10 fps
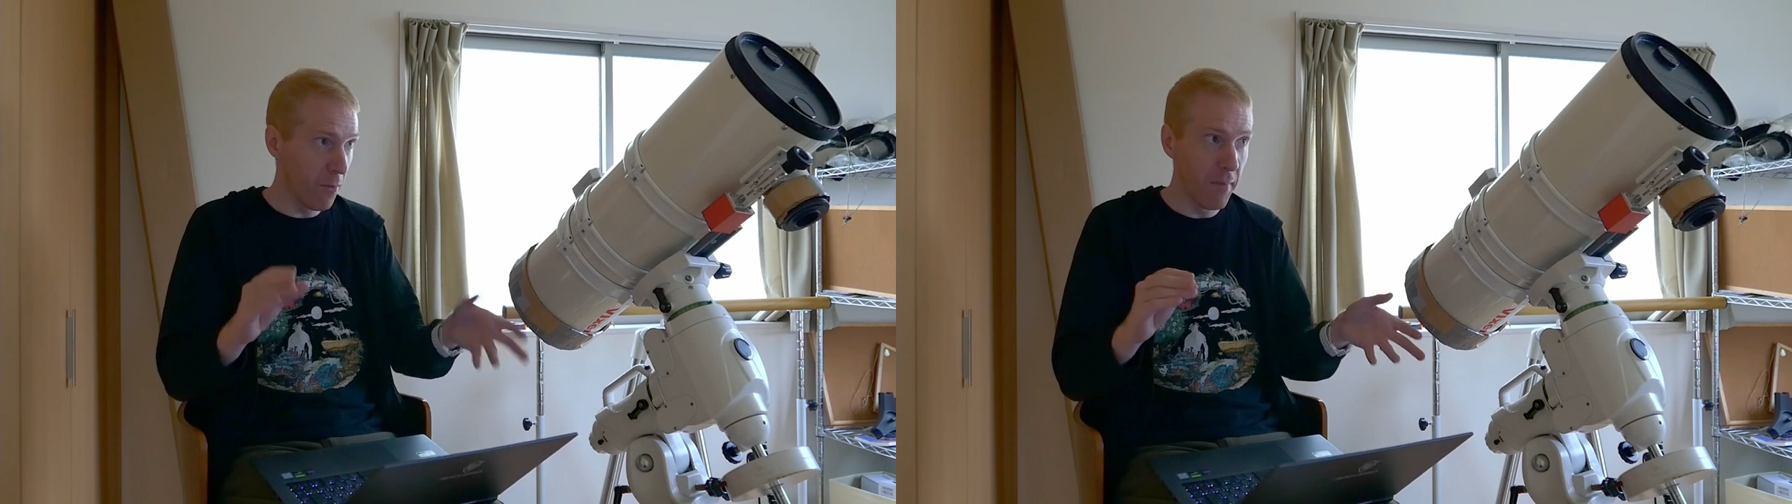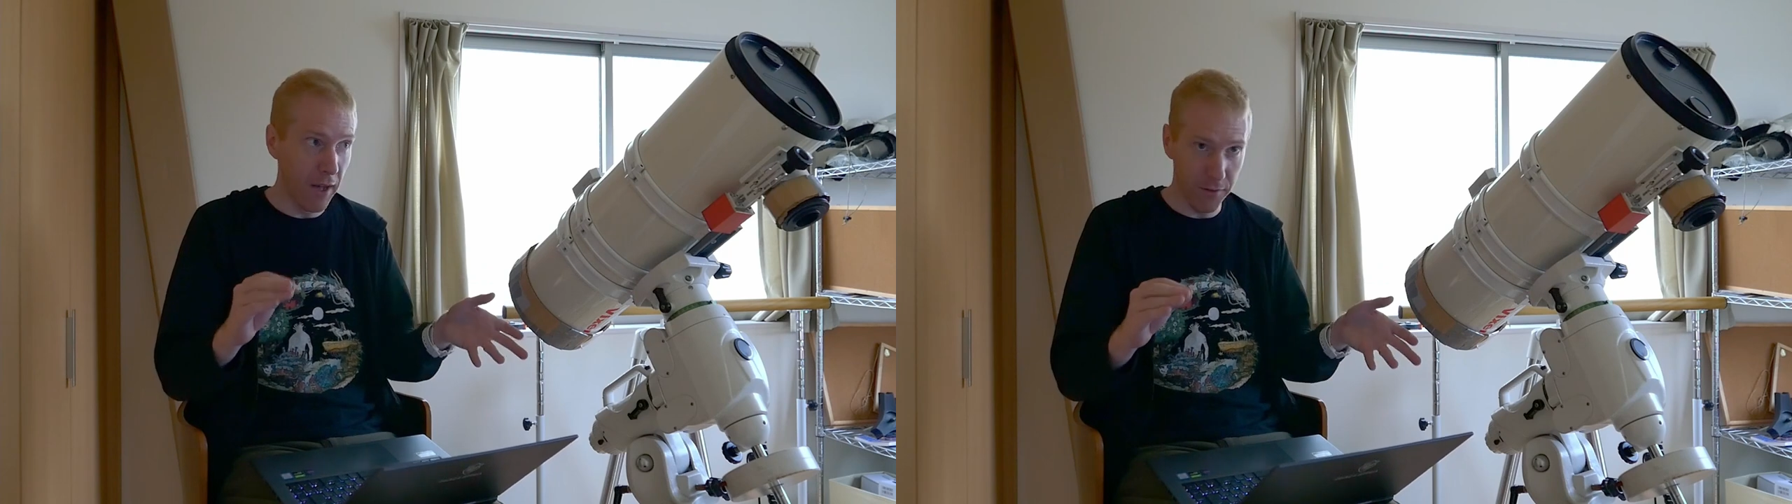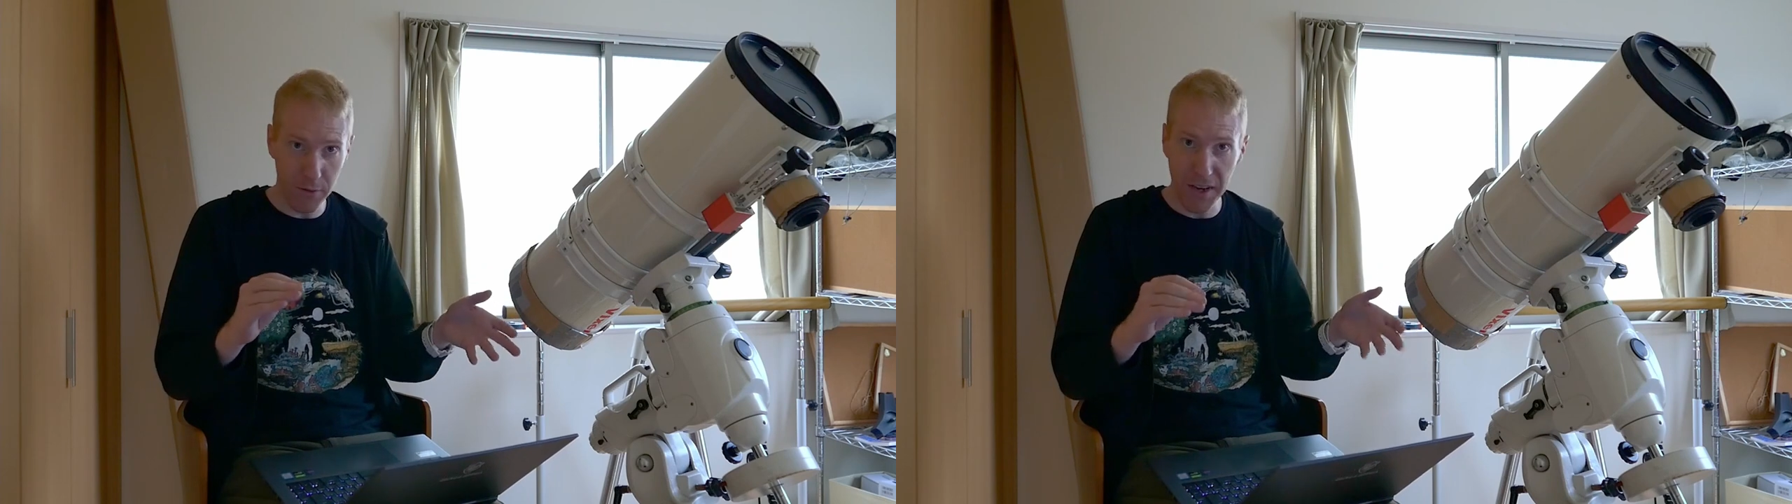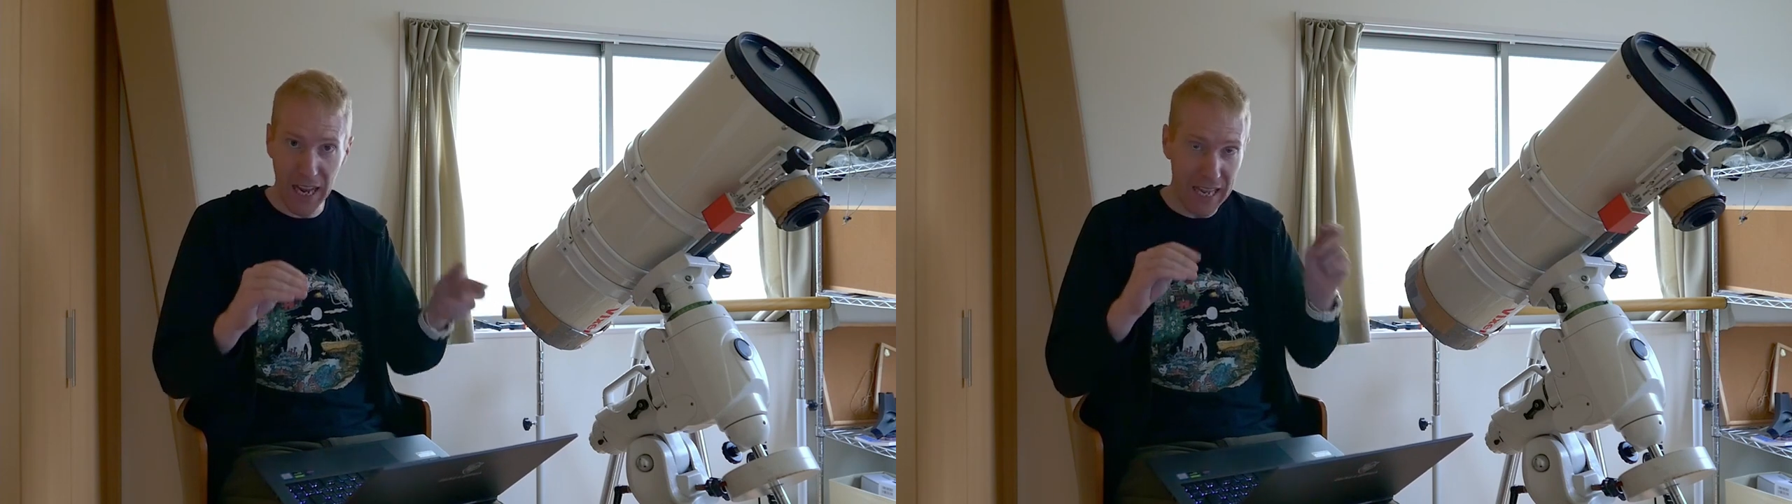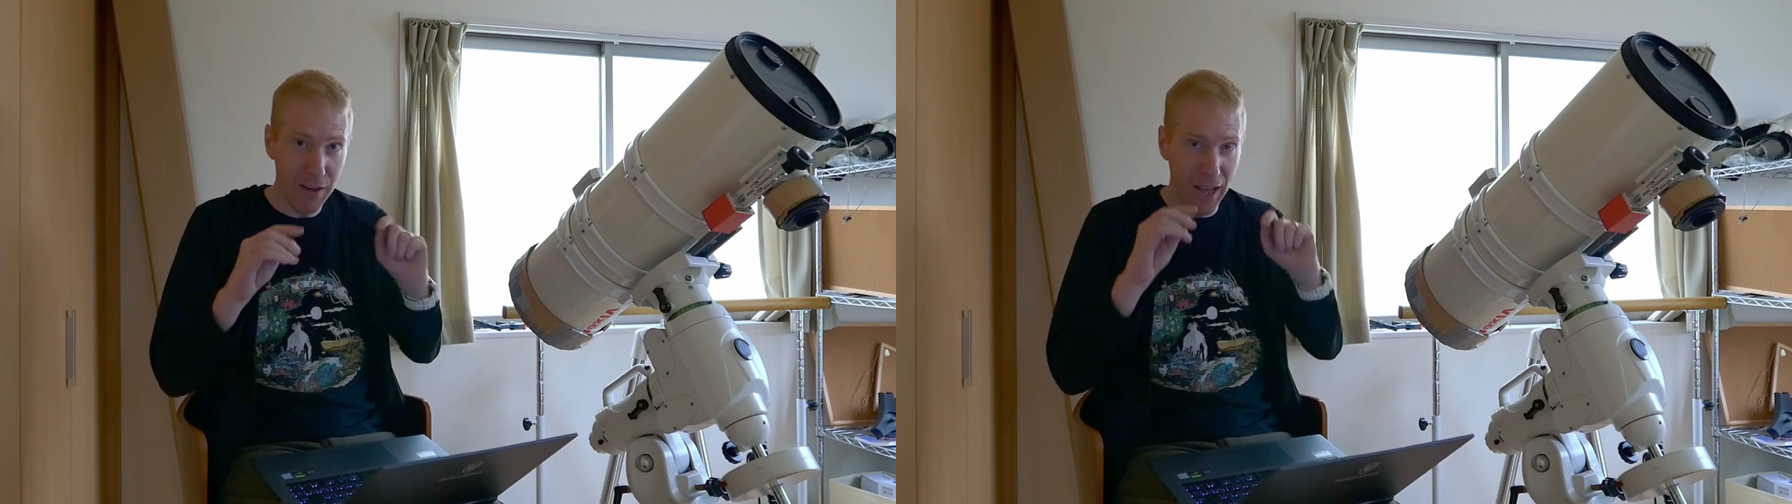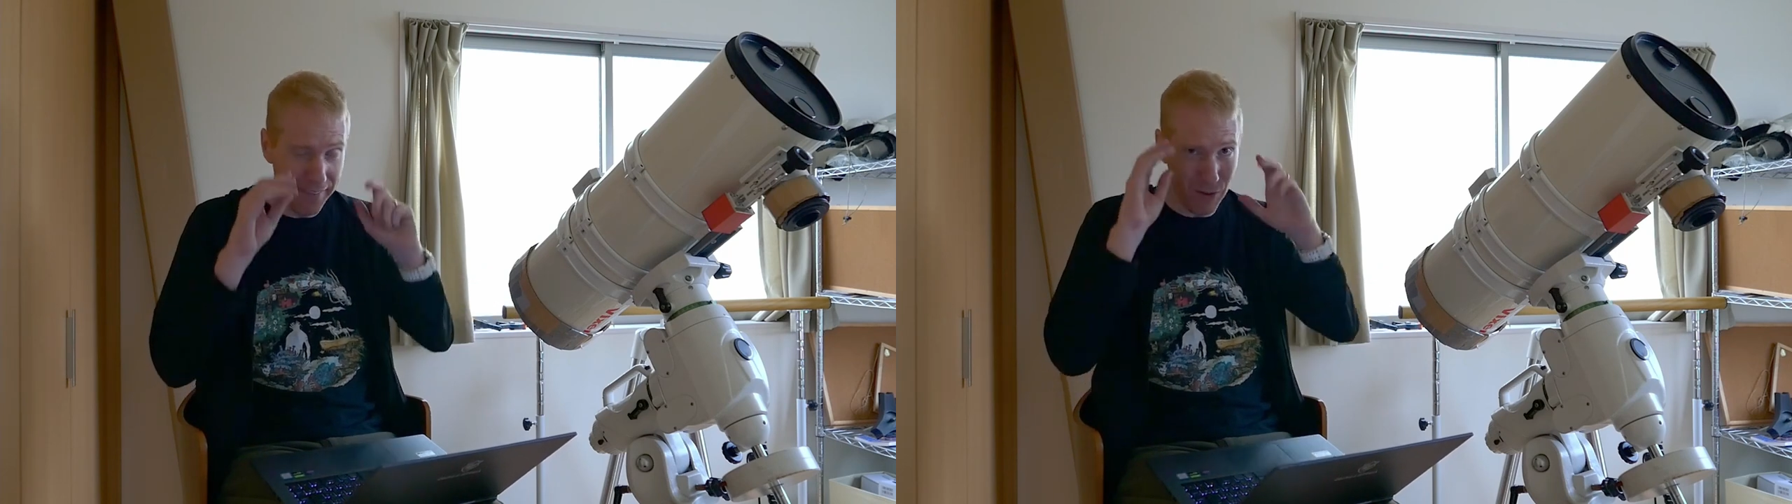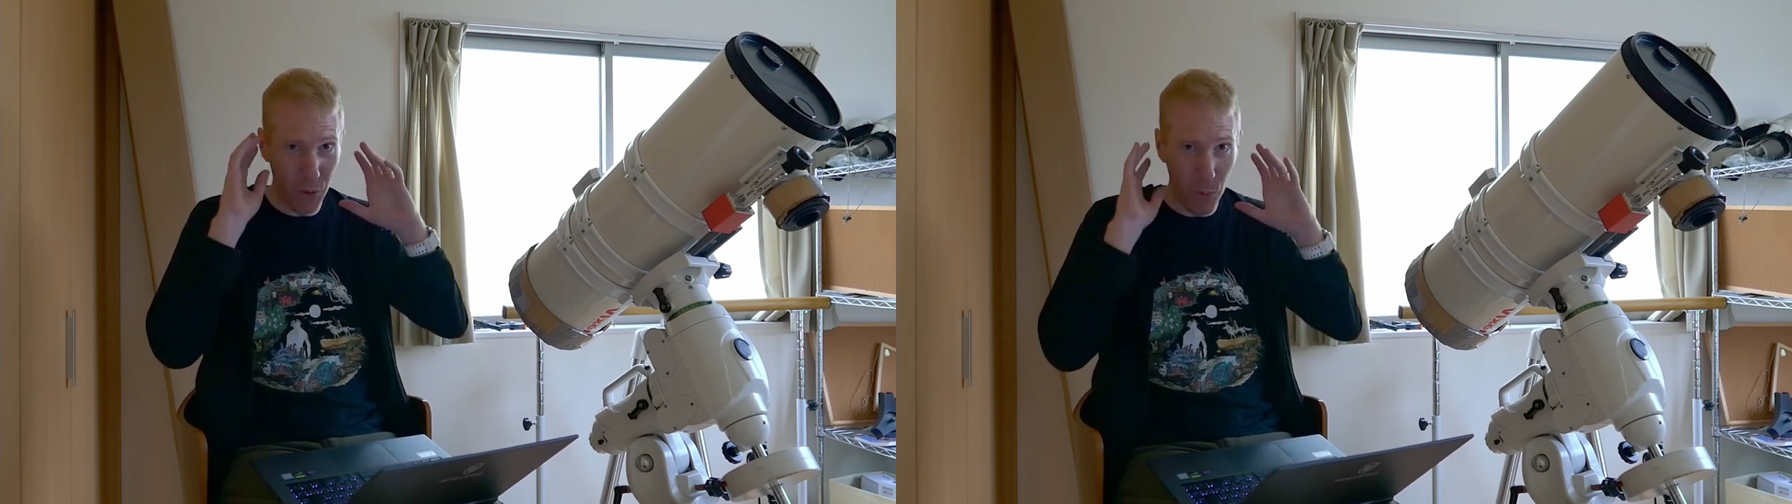the mount so that I can at